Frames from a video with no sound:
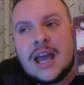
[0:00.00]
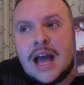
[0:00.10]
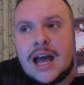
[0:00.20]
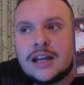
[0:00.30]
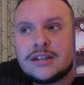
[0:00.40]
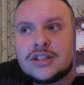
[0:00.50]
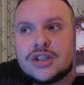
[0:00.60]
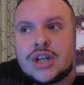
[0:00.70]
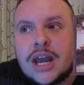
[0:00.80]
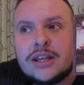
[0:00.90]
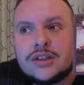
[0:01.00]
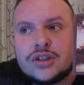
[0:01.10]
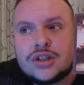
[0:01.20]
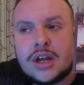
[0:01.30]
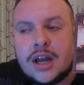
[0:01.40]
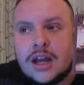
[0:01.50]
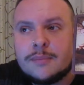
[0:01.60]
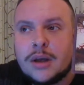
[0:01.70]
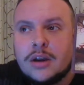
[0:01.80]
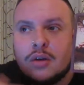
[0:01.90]
and change,
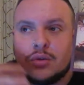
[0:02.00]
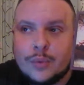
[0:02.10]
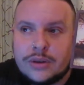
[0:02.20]
along